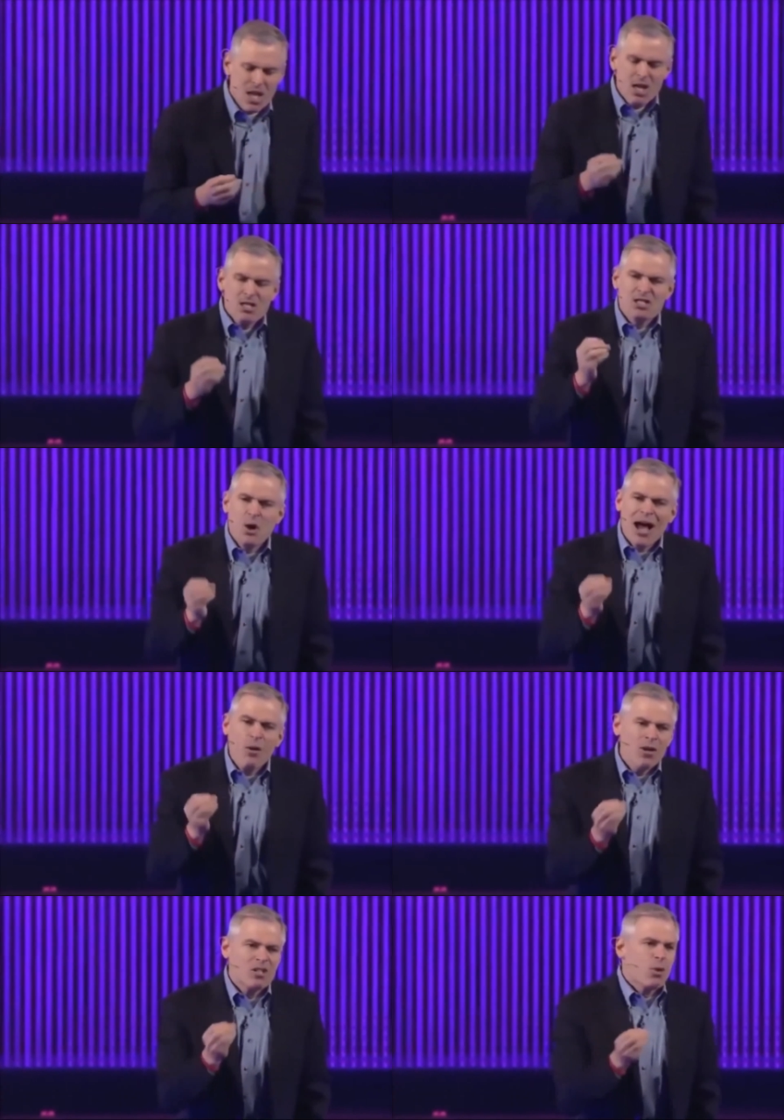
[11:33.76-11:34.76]
So I
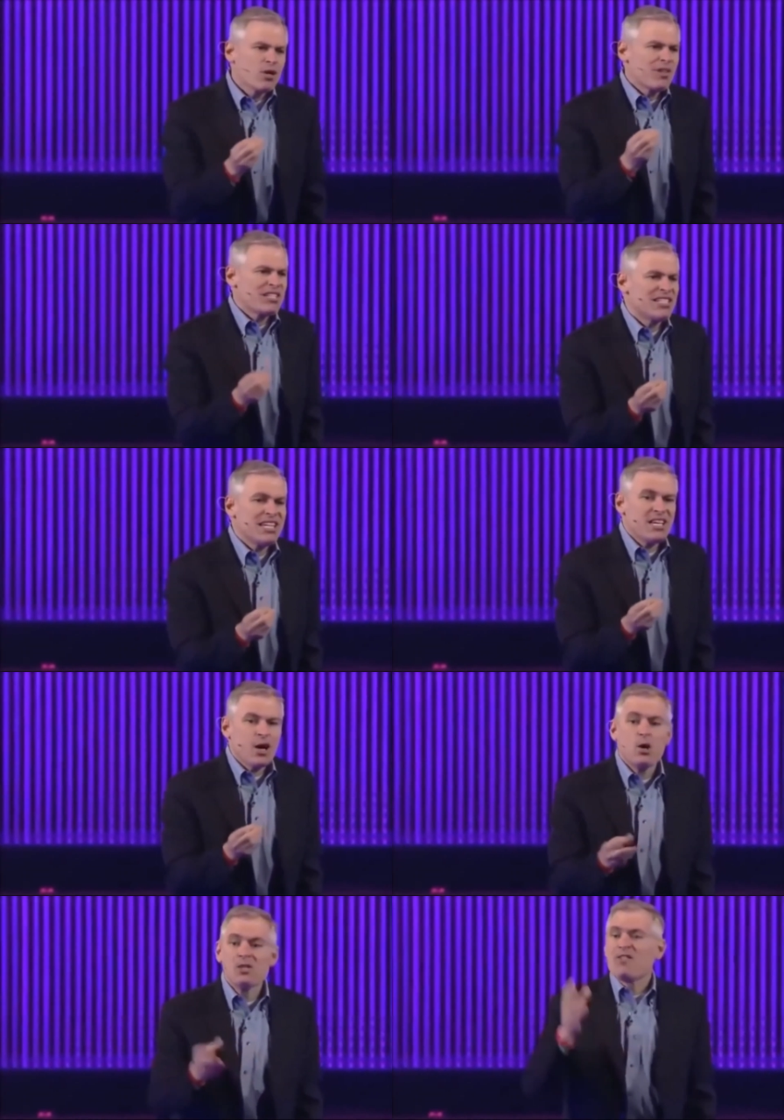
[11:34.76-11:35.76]
once worked with a CEO
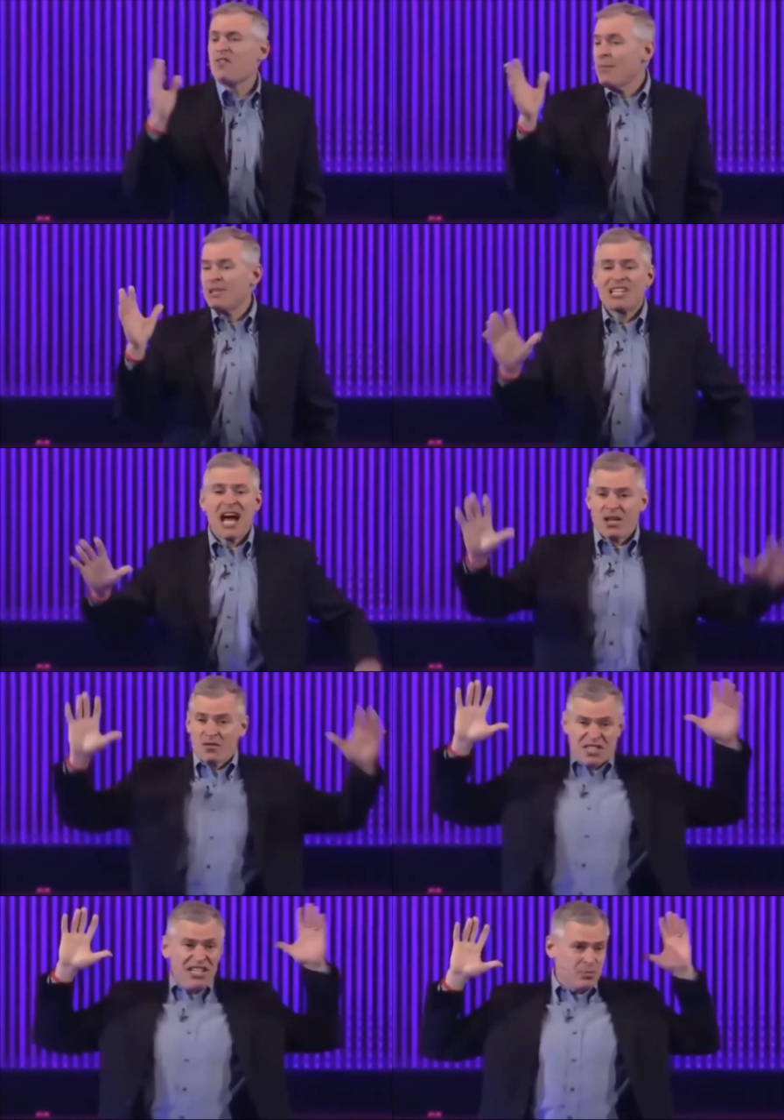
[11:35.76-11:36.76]
who's a famous guy. You've
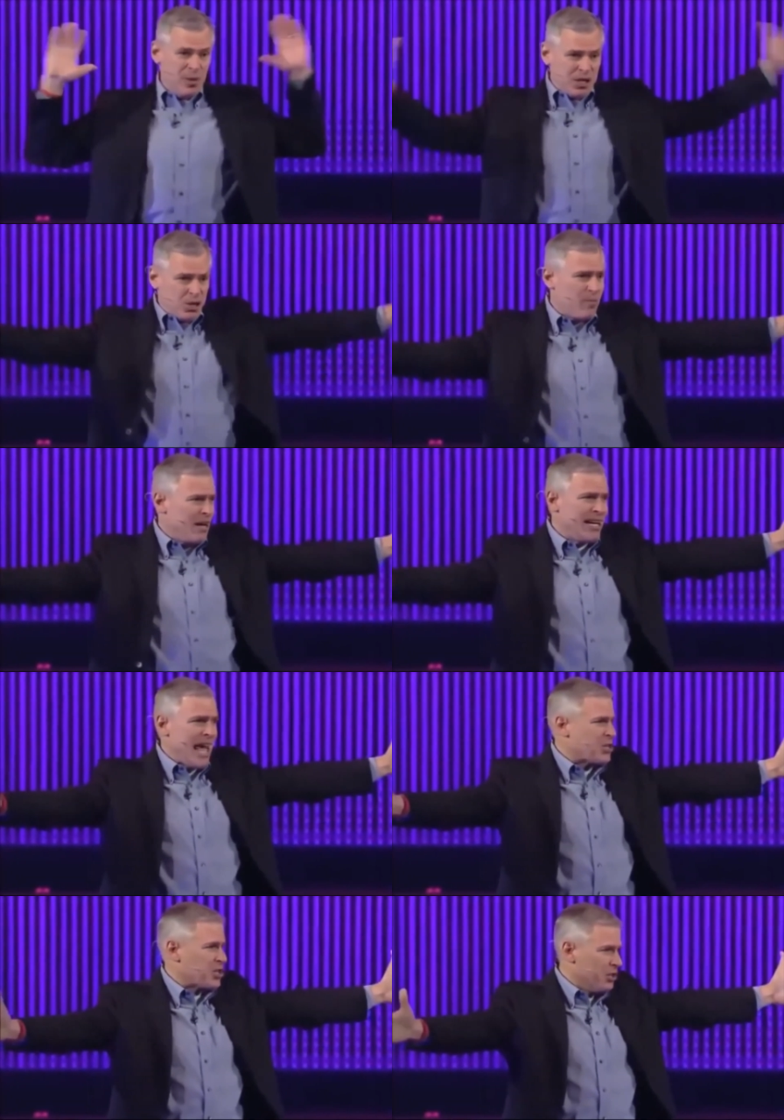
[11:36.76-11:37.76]
seen his picture on many
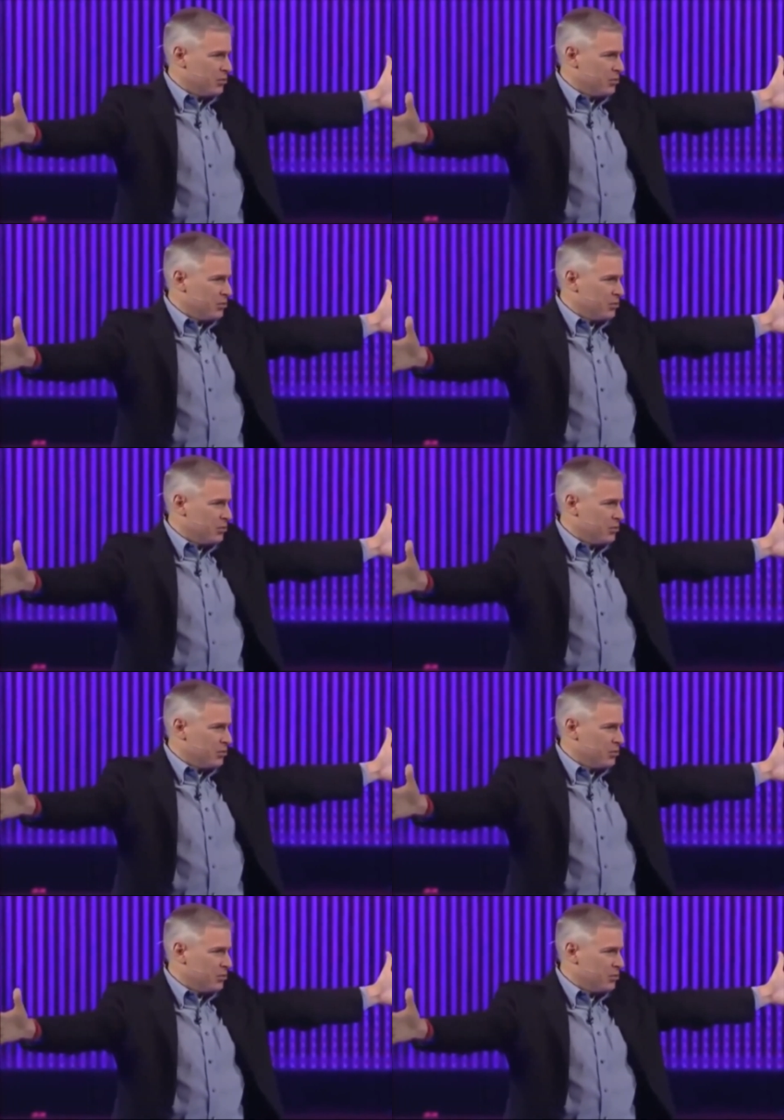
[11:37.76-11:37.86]
national,